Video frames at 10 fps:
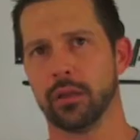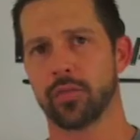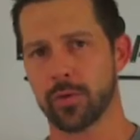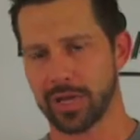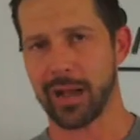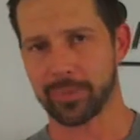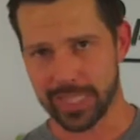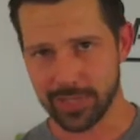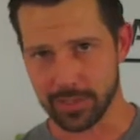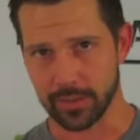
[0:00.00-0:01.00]
from your
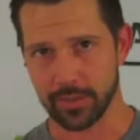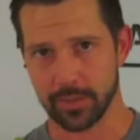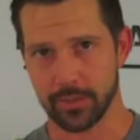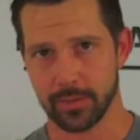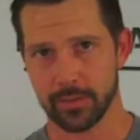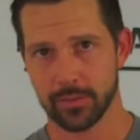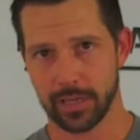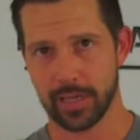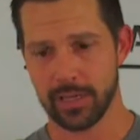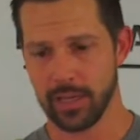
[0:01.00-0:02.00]
competition?
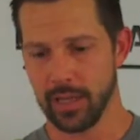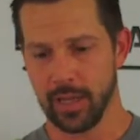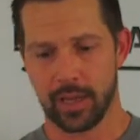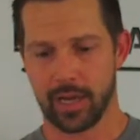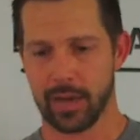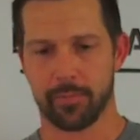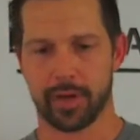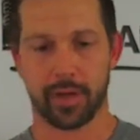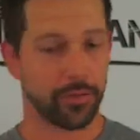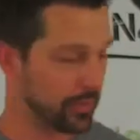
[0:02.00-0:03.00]
Okay.
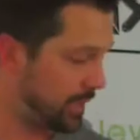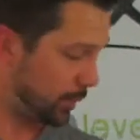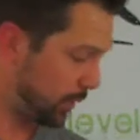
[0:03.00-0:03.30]
Another thing that